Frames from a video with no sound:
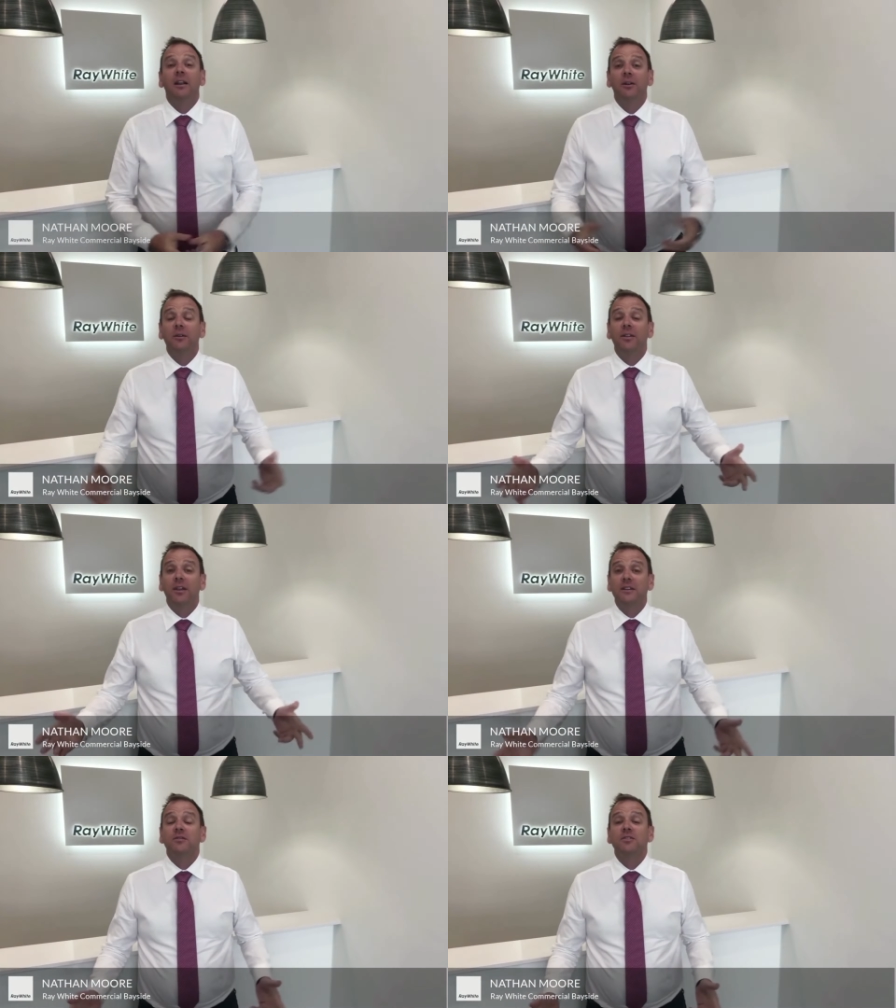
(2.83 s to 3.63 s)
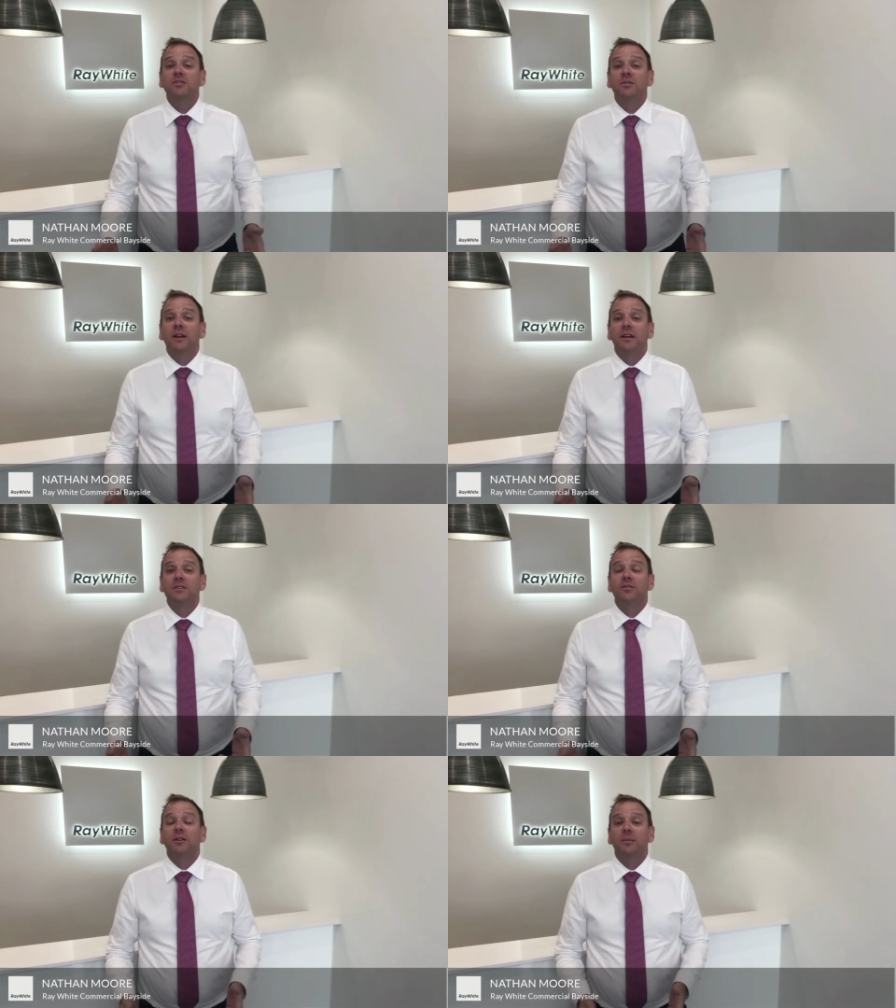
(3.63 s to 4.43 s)
Hello and thanks for joining
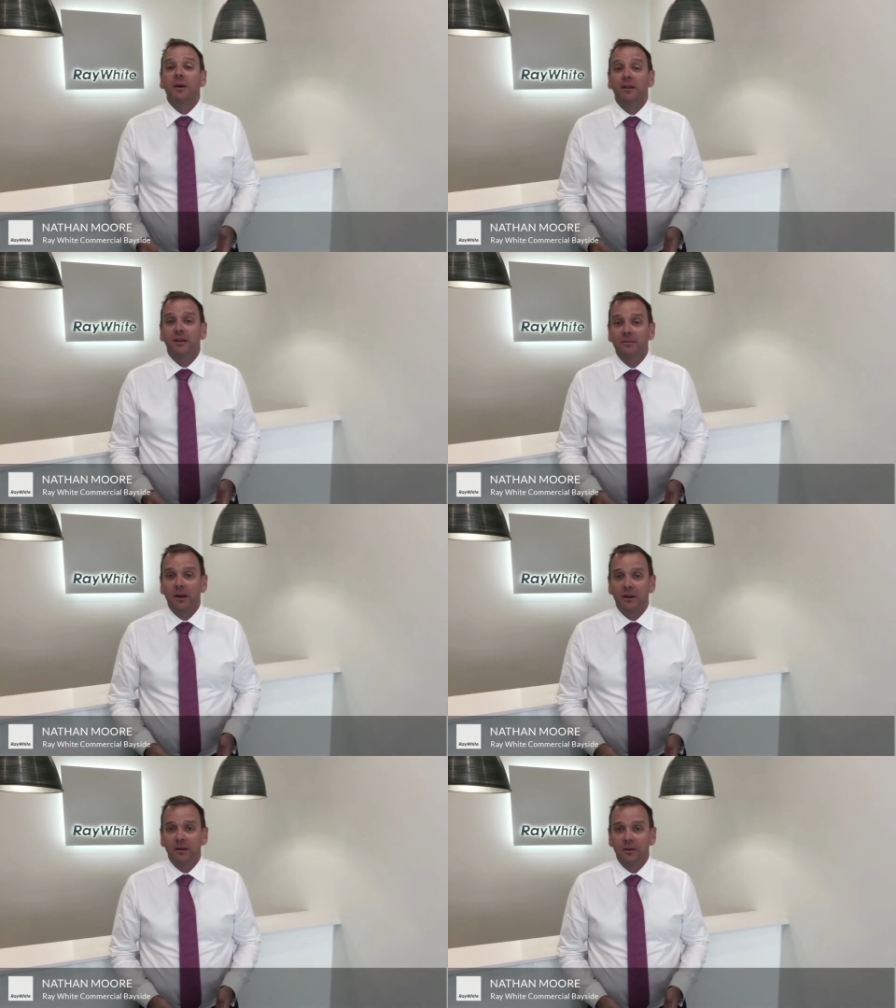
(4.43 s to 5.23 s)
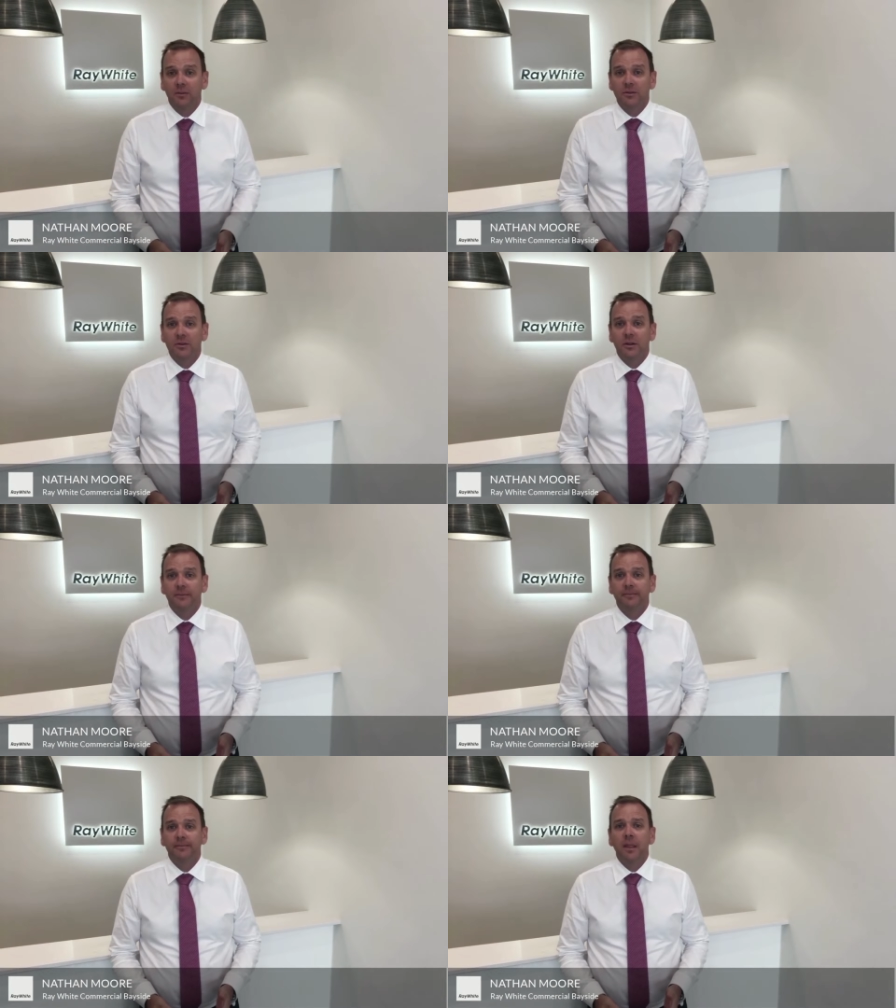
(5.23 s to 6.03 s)
us for our monthly market
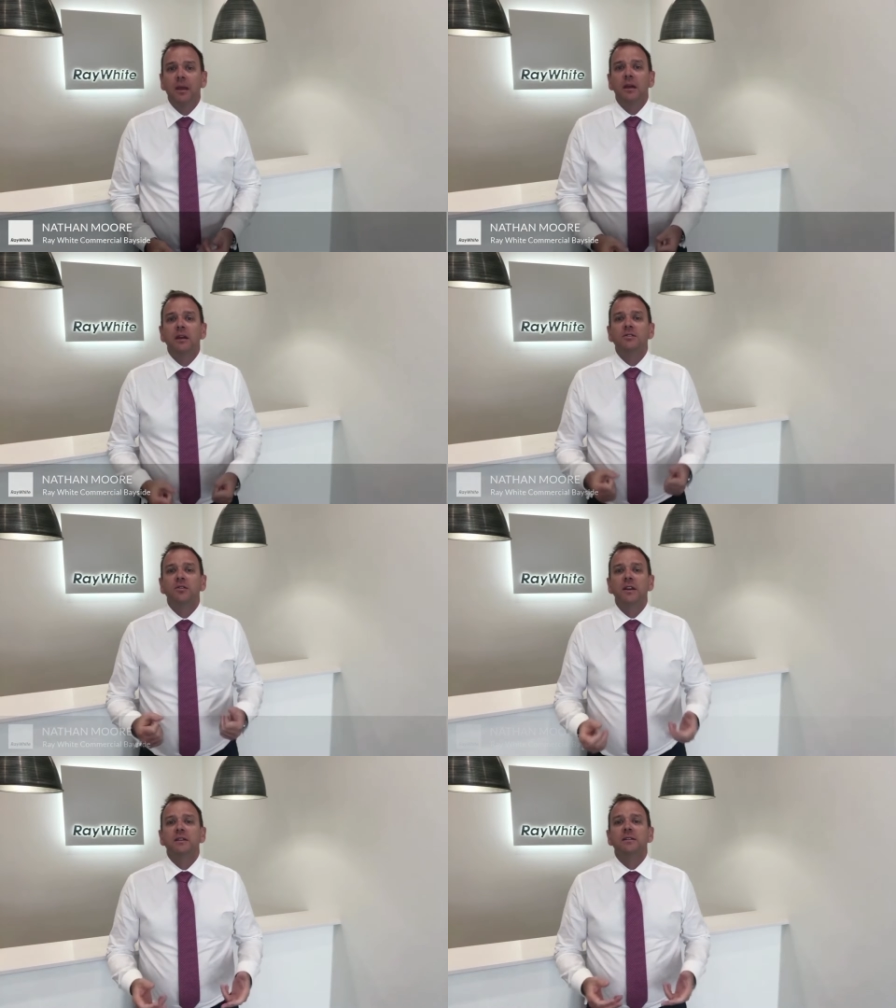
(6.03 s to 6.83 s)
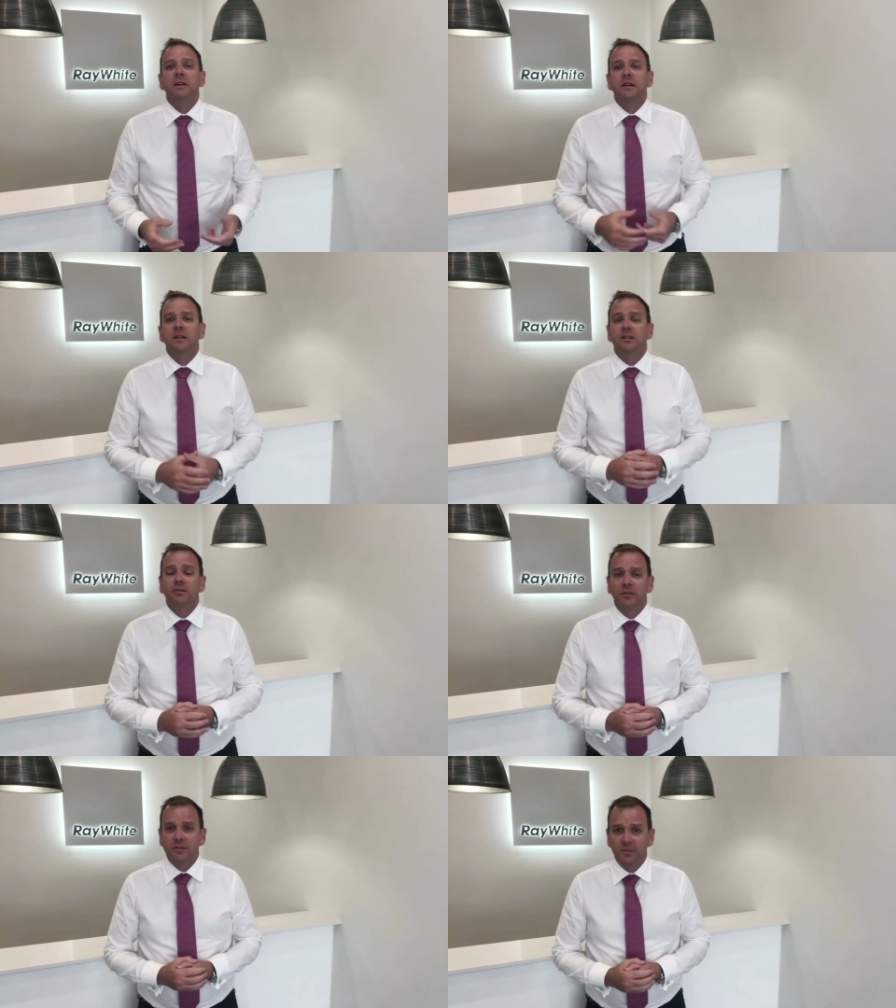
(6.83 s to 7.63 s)
commentary. It's fair to say that the
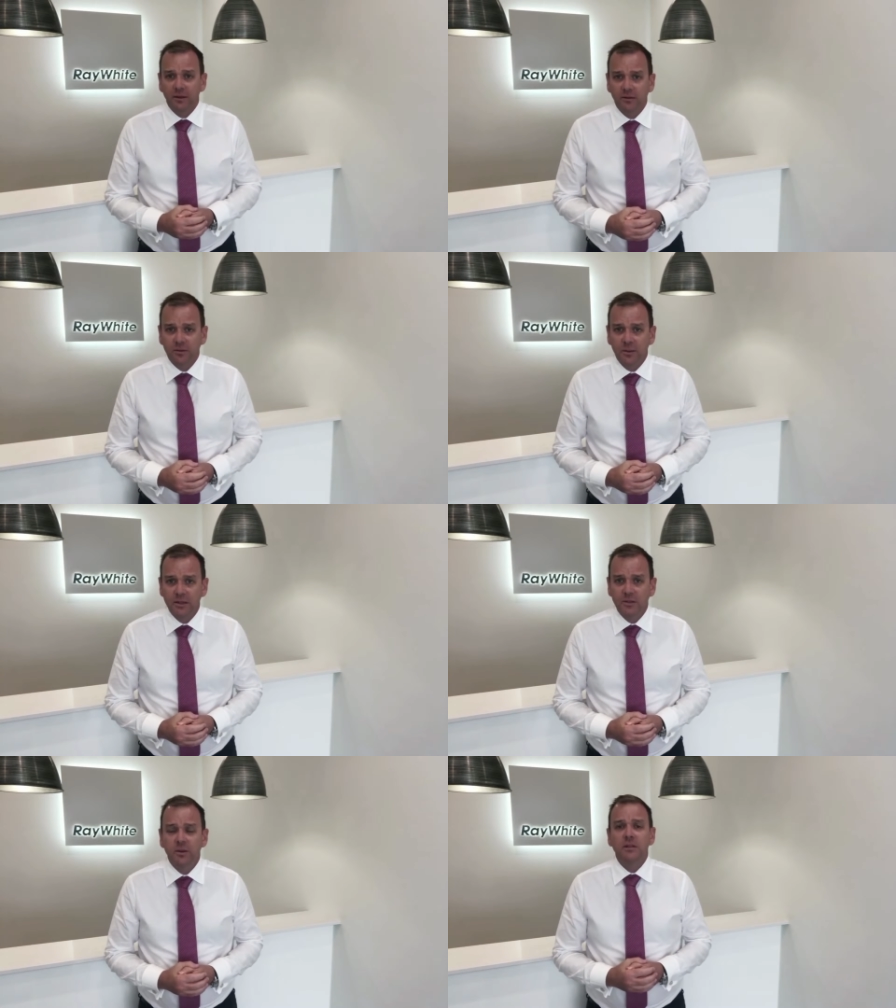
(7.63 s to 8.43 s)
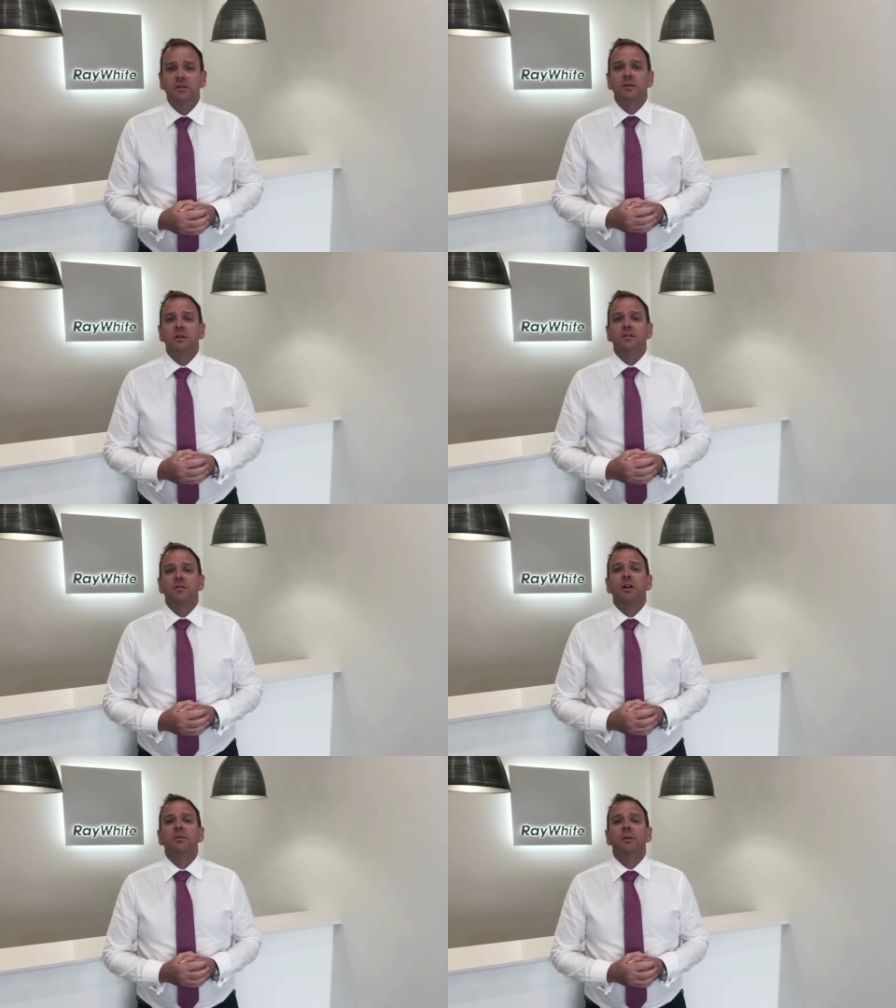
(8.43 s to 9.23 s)
first month of 2022
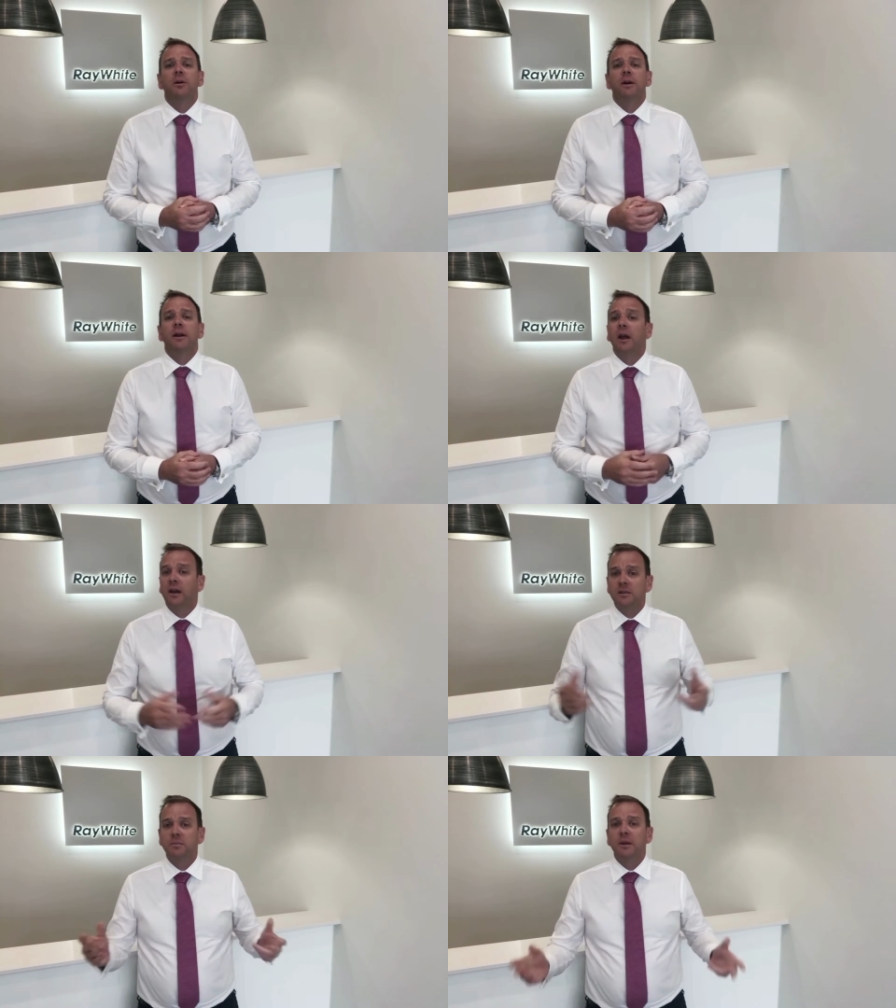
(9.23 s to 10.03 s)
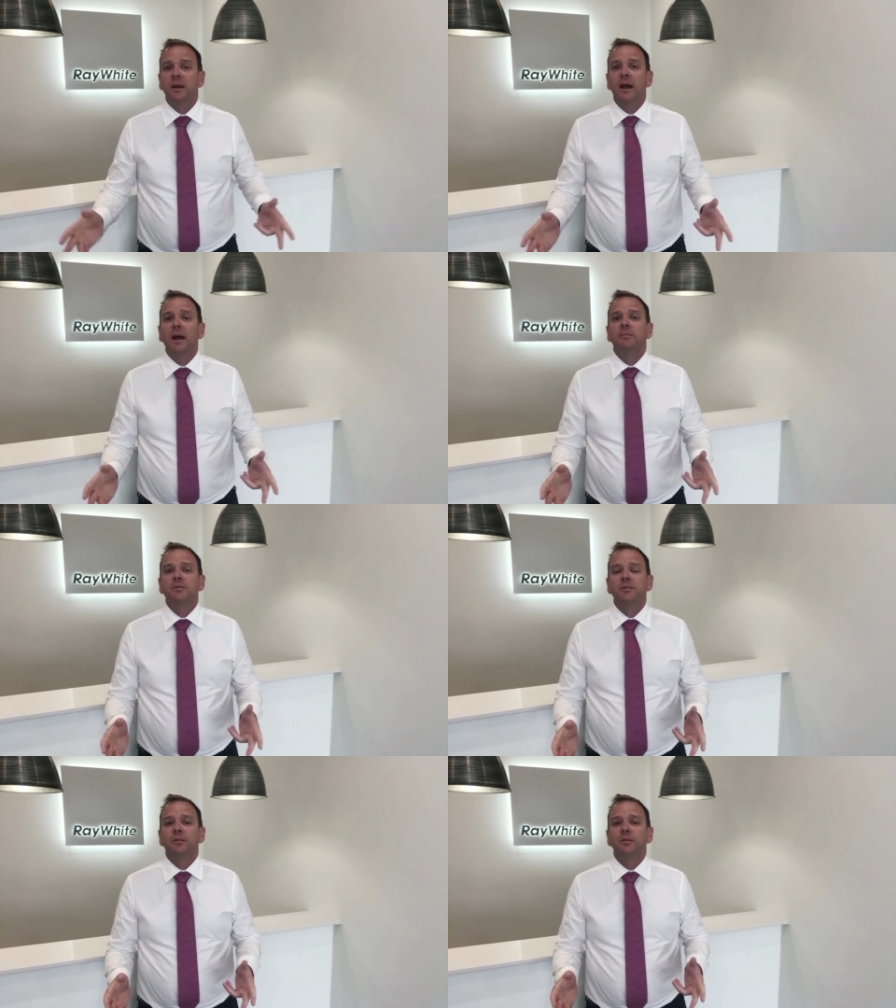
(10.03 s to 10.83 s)
has flown by and it's been an
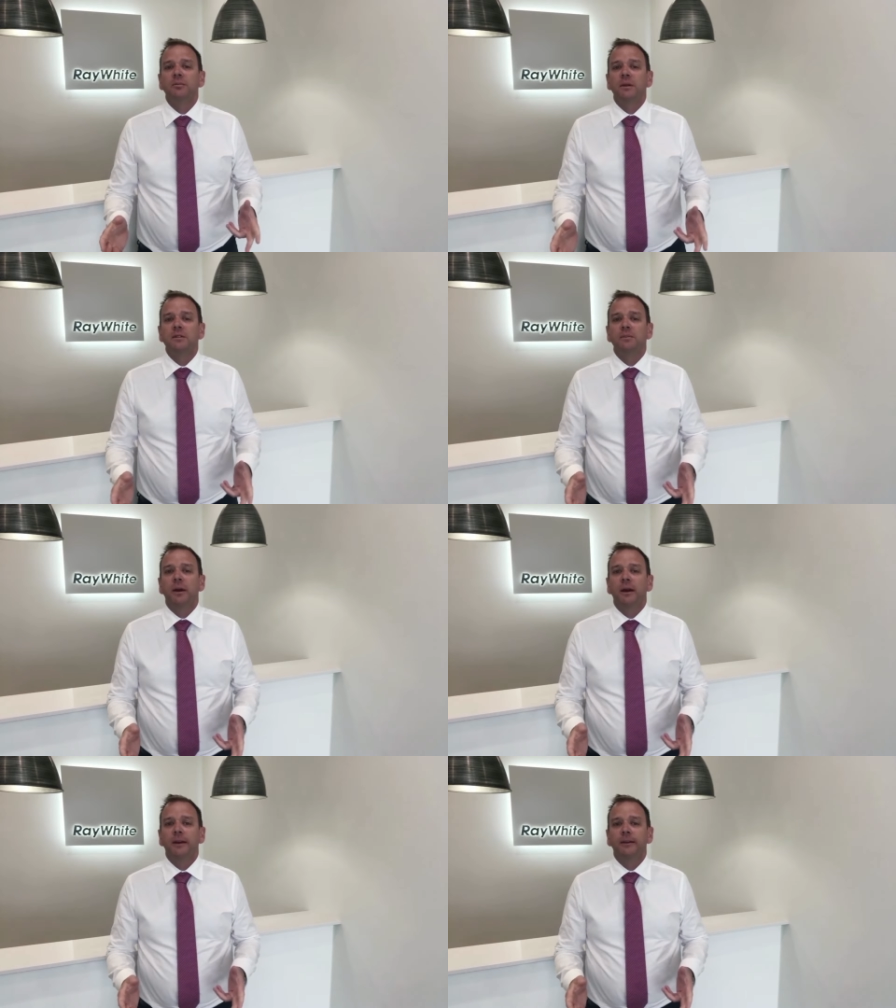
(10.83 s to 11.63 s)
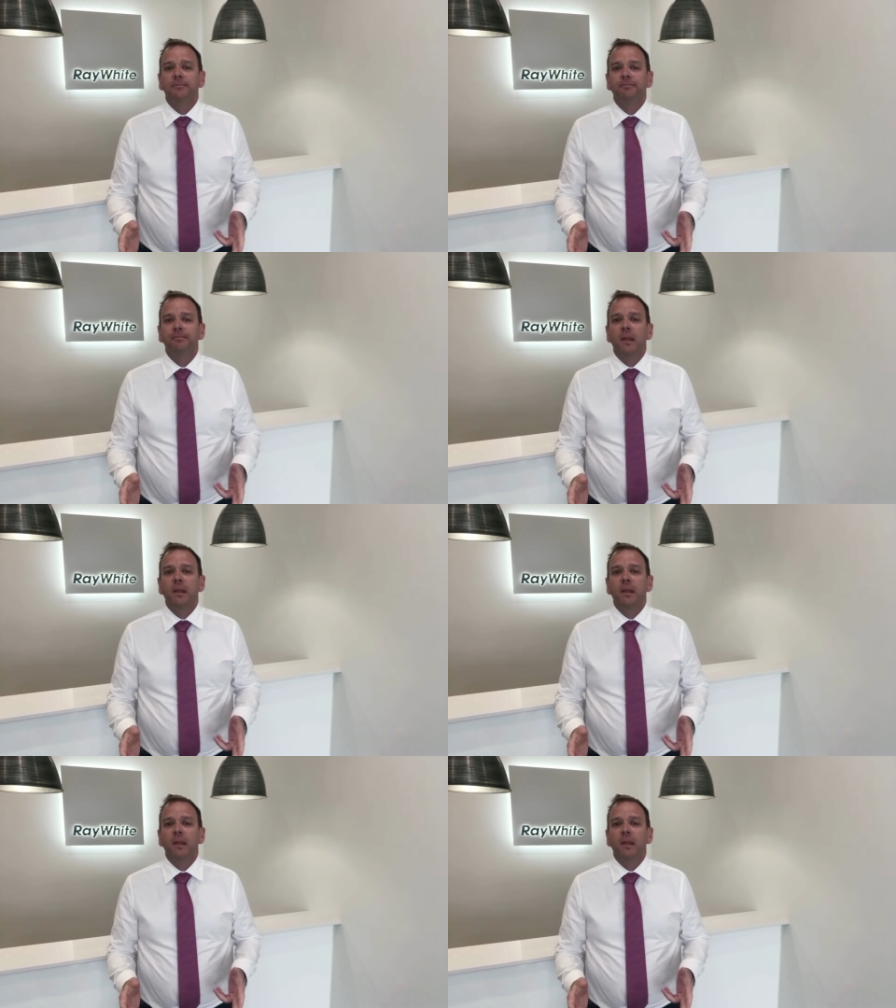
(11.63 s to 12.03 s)
absolute mixed bag.